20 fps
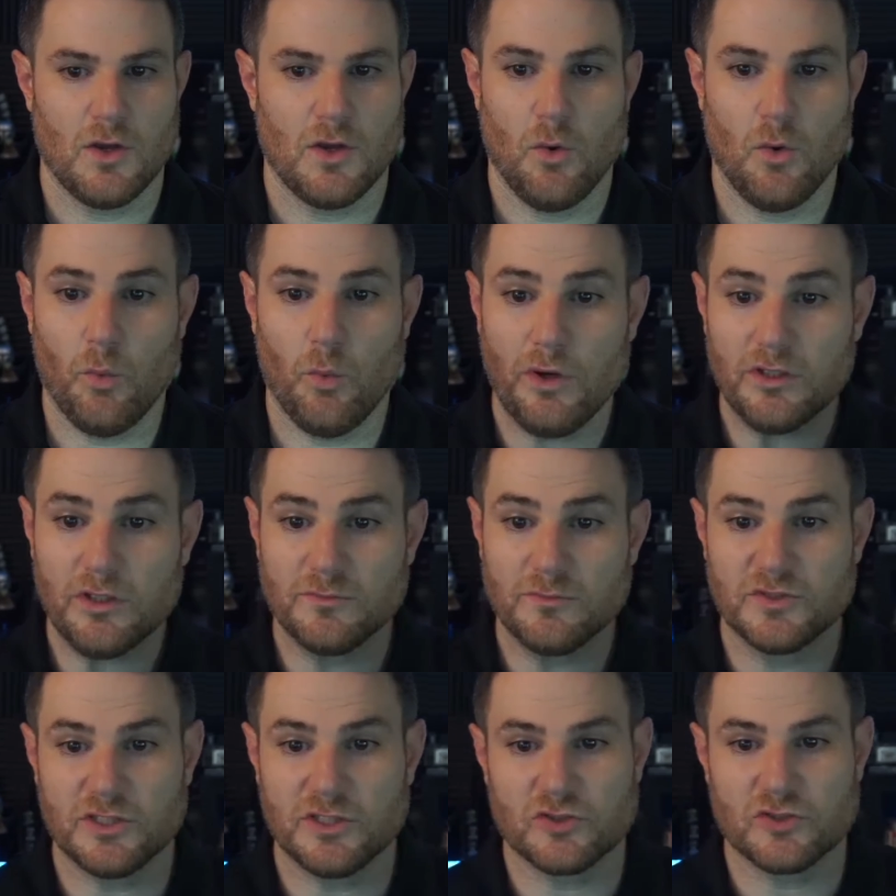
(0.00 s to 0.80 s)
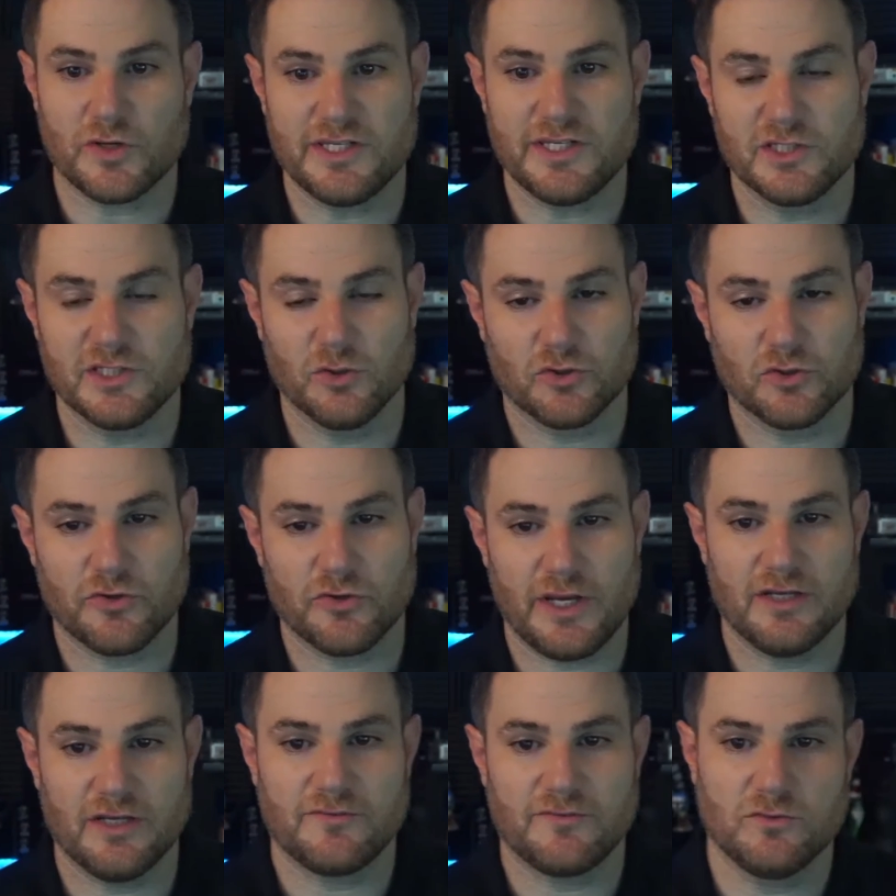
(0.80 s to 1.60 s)
Welcome to the Tricycle
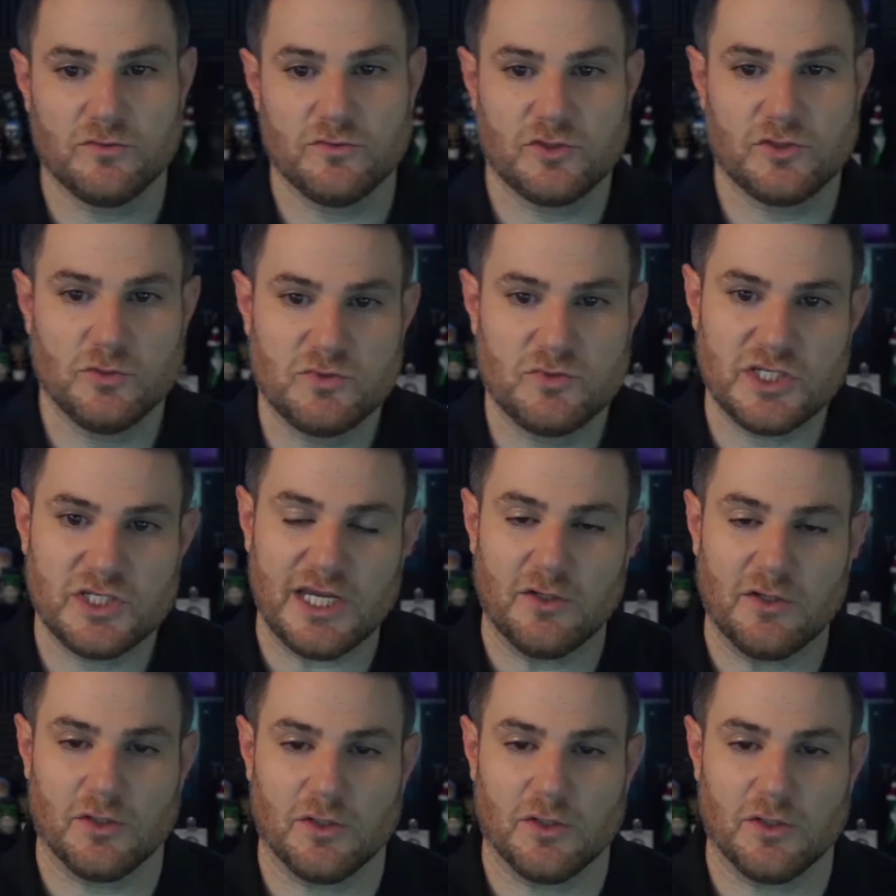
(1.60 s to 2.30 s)
Creative YouTube channel,